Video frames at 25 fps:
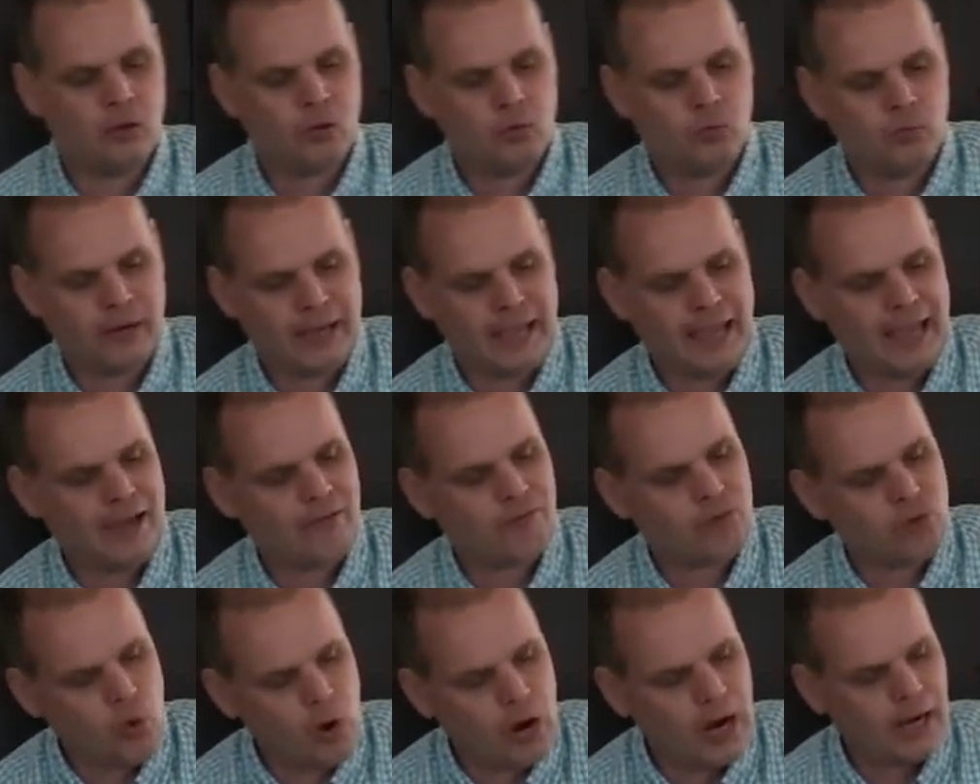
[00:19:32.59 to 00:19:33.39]
We
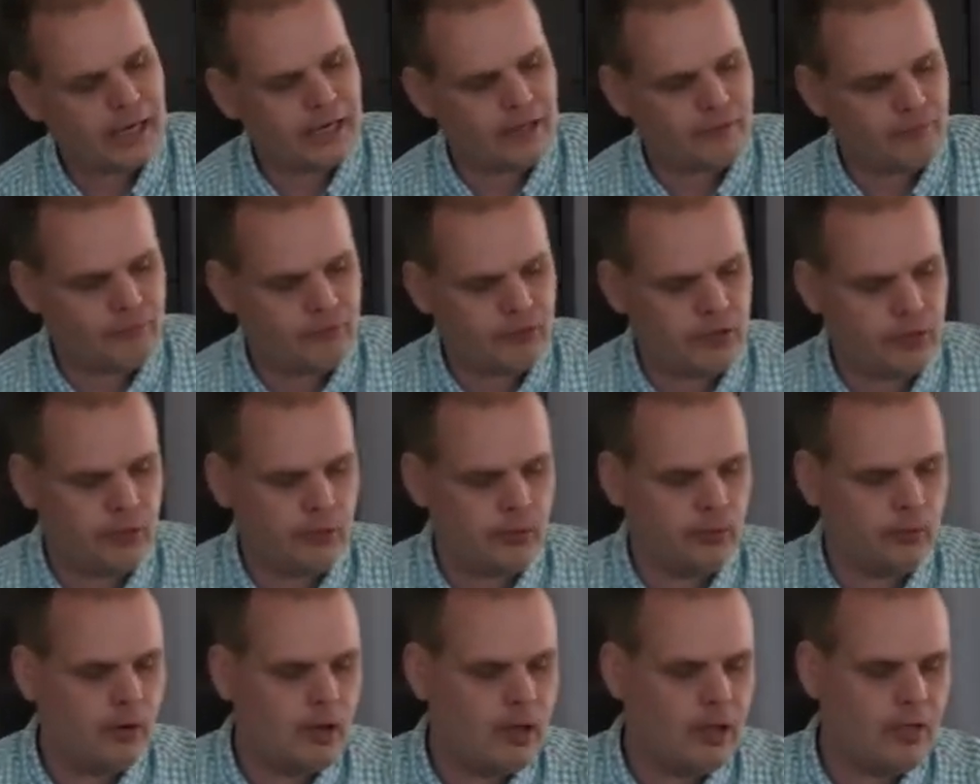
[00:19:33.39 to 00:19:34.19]
have quite a
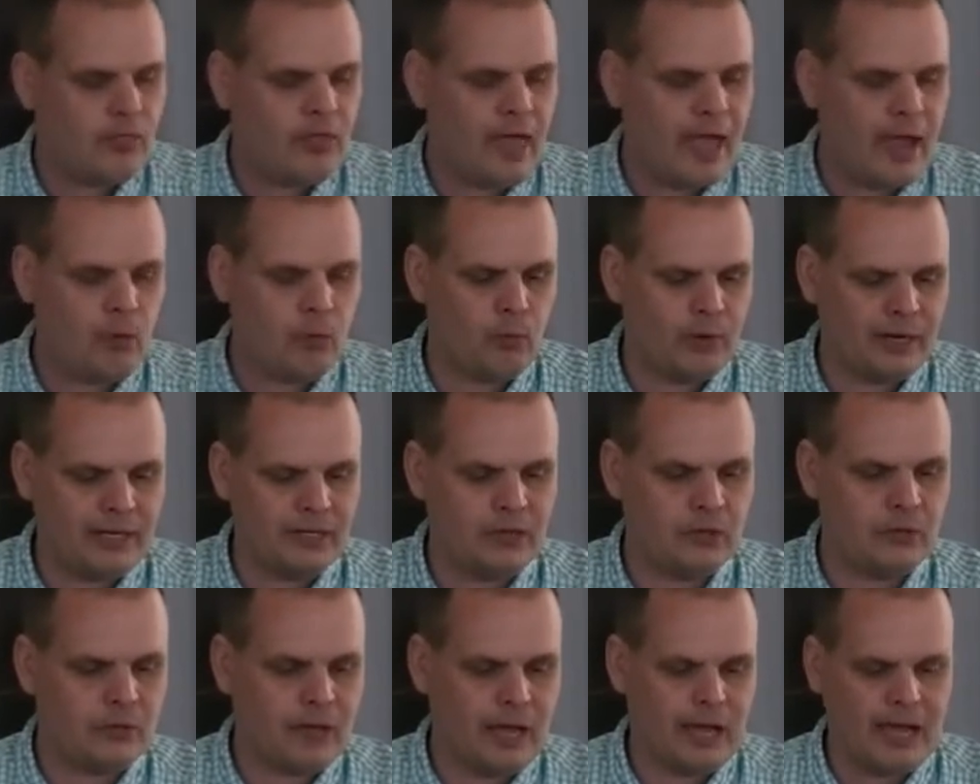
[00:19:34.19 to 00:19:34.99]
few that we
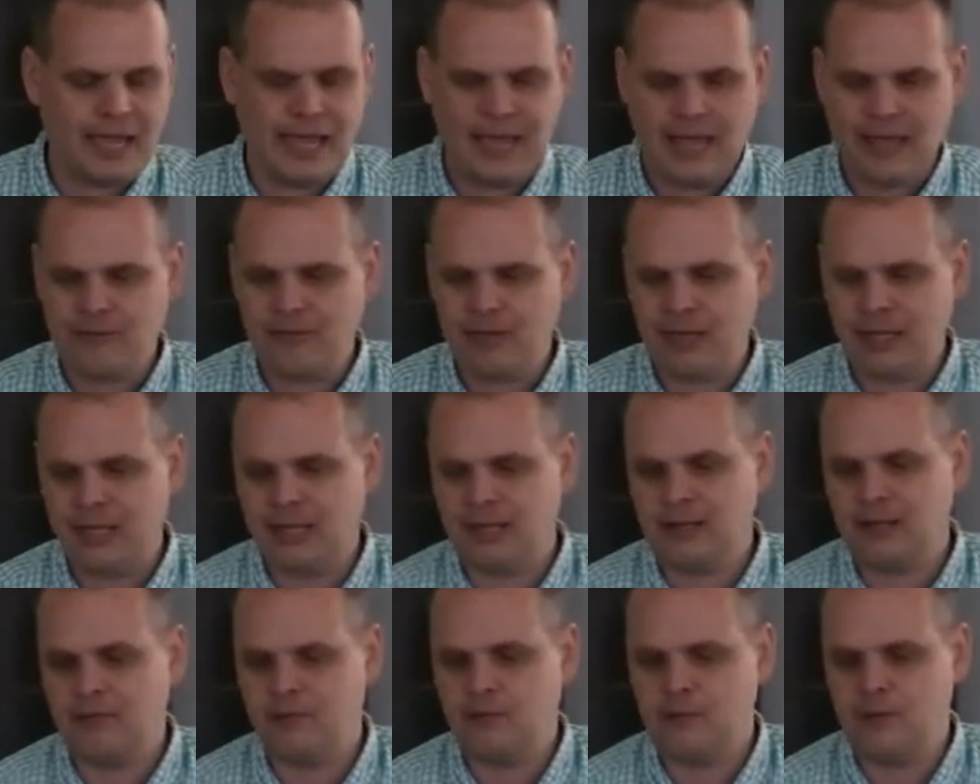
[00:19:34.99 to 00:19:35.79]
do not have an
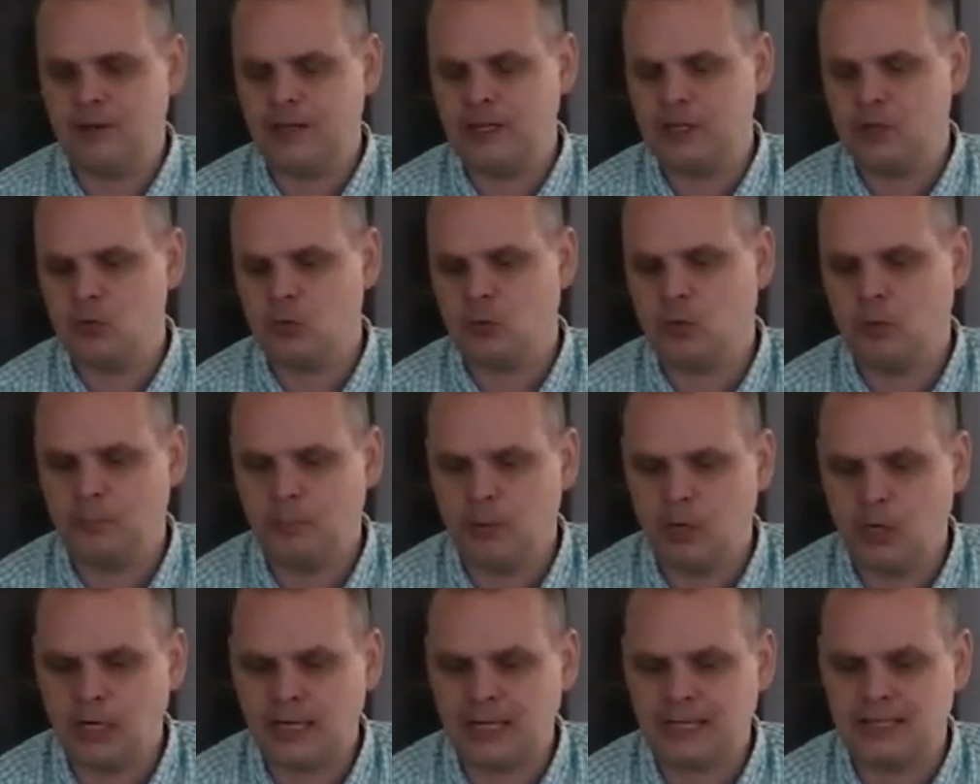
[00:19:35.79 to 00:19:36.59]
individual
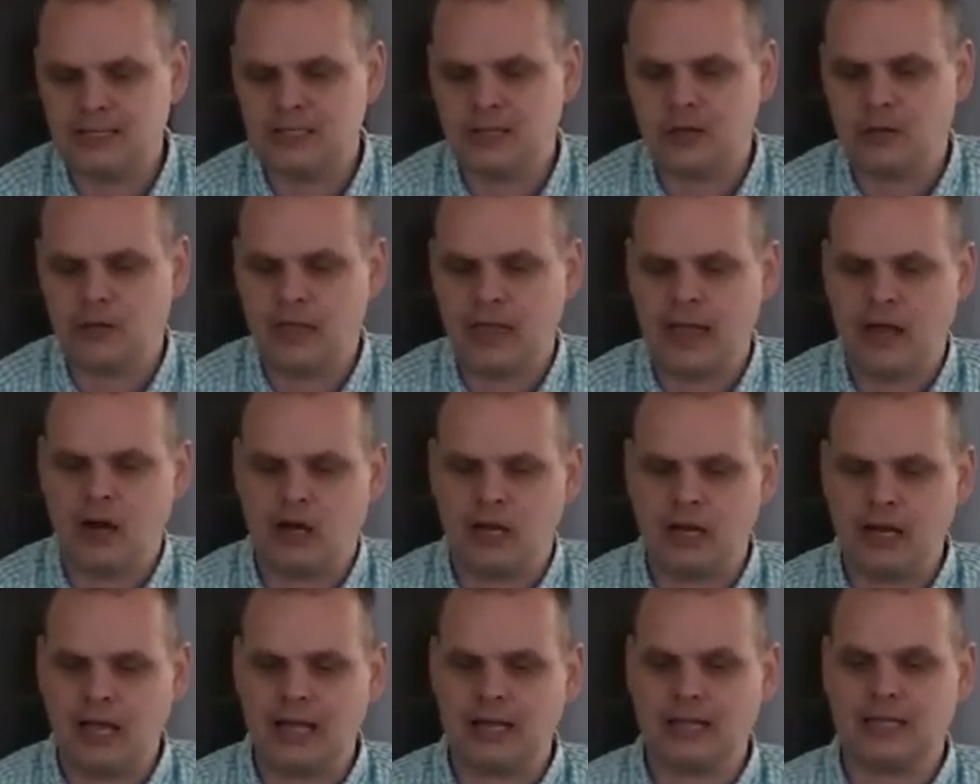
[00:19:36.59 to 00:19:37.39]
book, and so they are
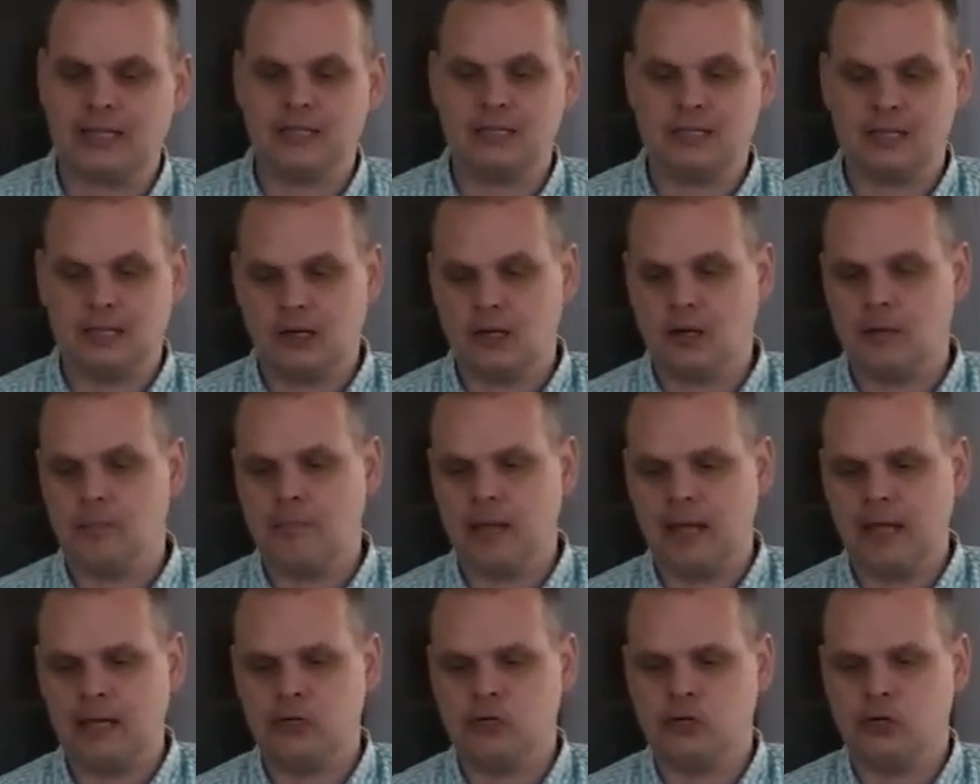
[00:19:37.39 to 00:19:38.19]
not considered
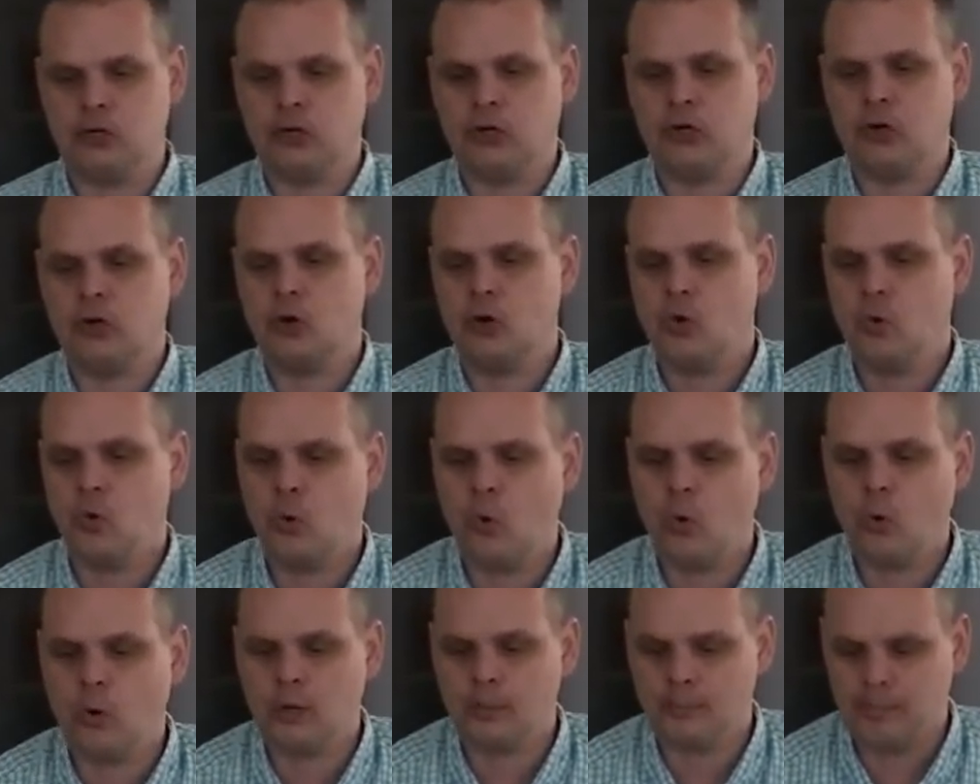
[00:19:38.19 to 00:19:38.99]
major
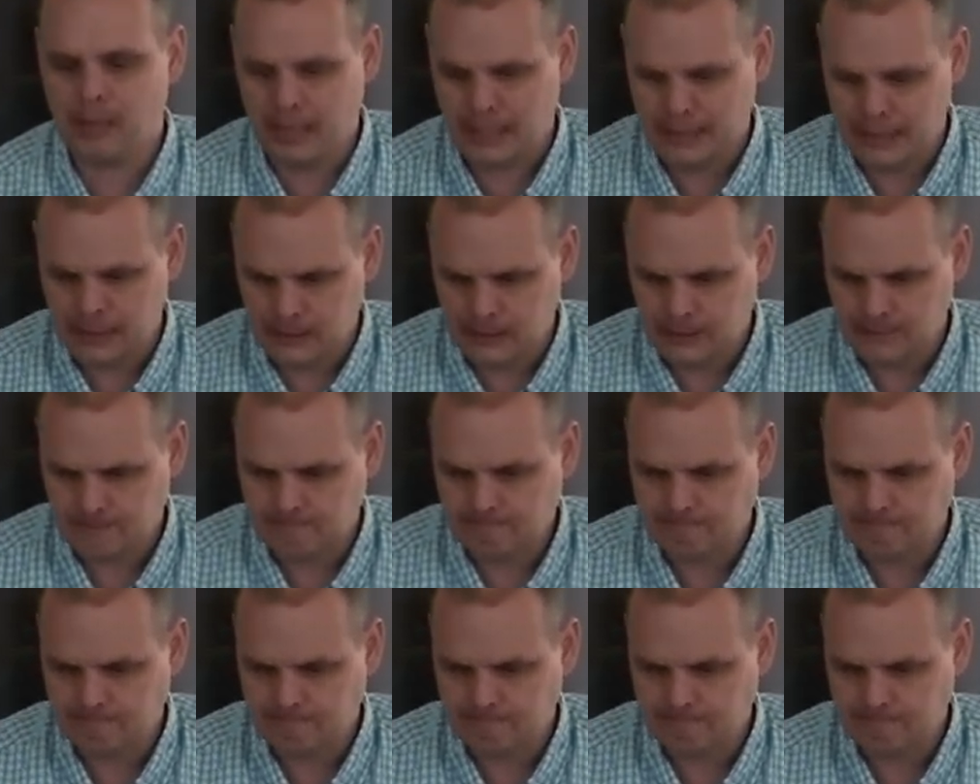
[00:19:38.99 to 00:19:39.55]
or minor.